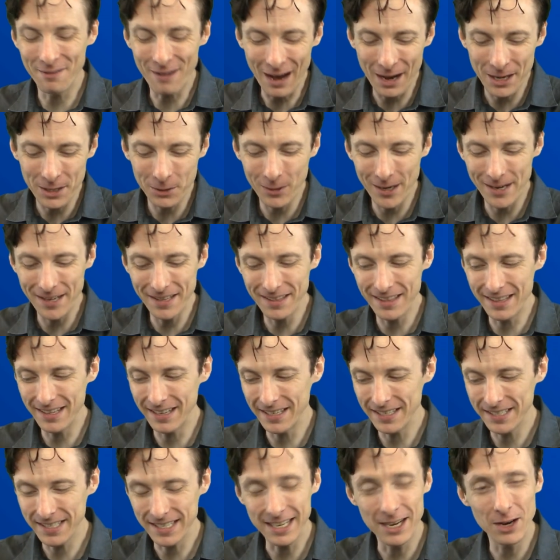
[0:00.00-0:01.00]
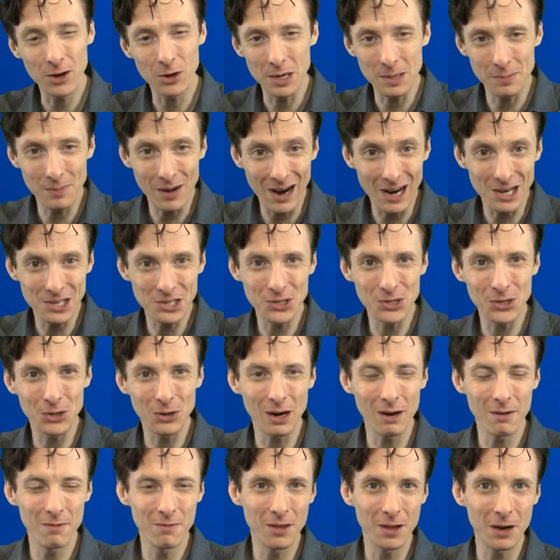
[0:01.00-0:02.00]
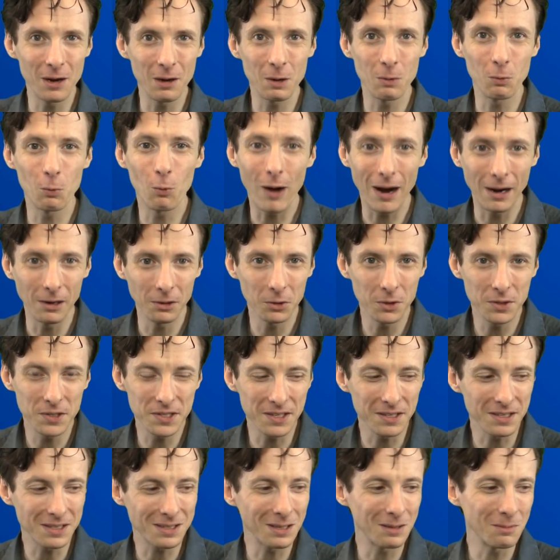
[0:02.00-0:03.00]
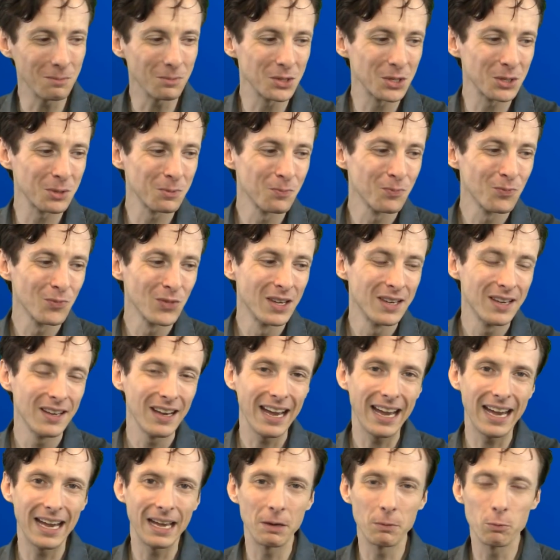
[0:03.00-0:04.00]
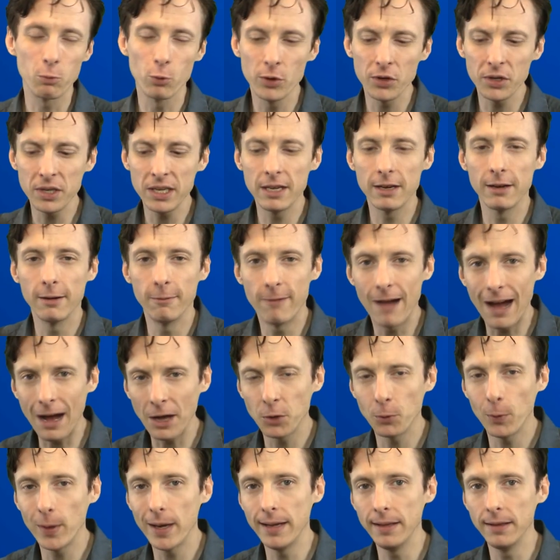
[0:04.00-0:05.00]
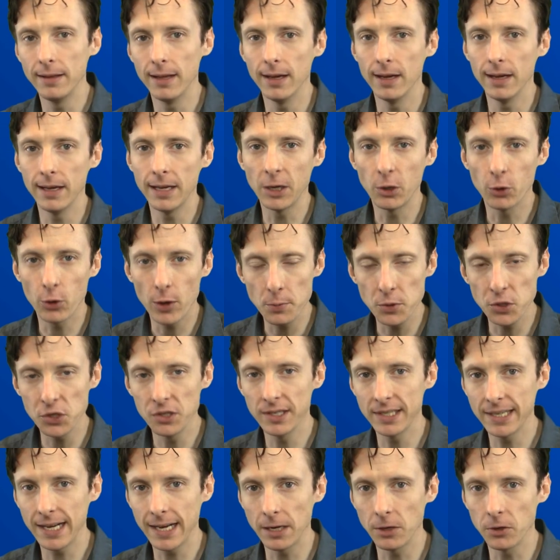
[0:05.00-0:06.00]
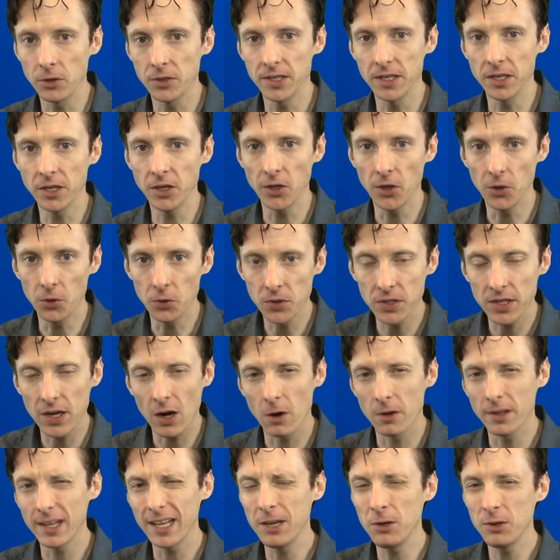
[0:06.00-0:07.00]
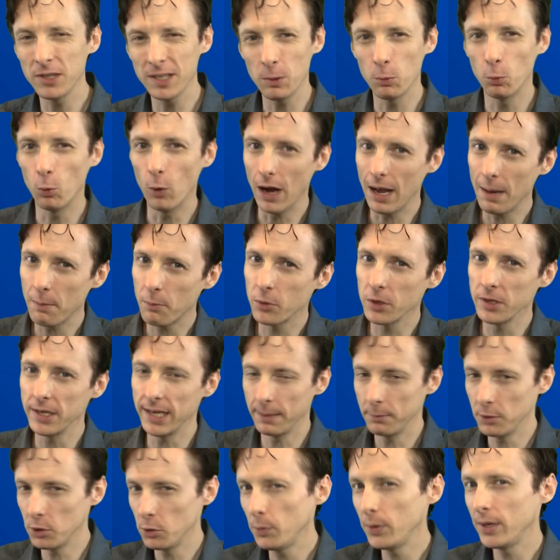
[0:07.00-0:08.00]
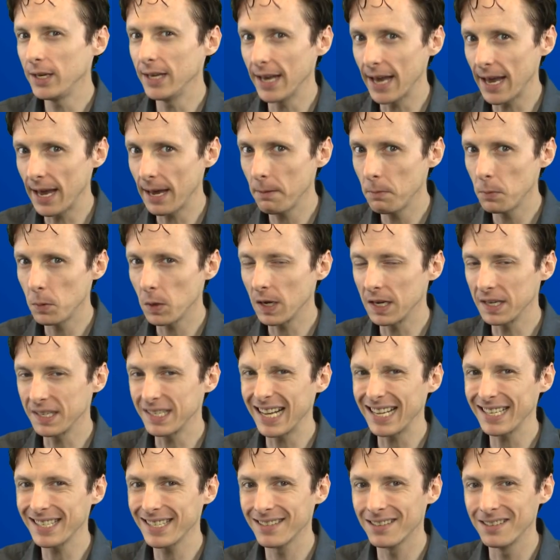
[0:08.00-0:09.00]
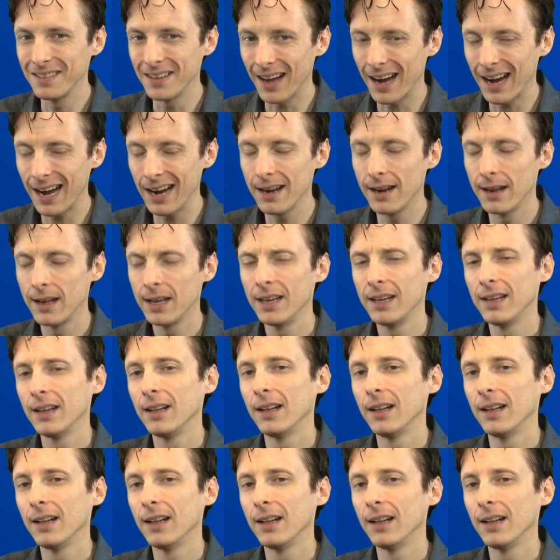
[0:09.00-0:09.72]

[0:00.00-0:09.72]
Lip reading: evaluate the security posture of their wireless systems, and really evaluating the encryption standards in use. Are they using WEP or WPA? Because that's not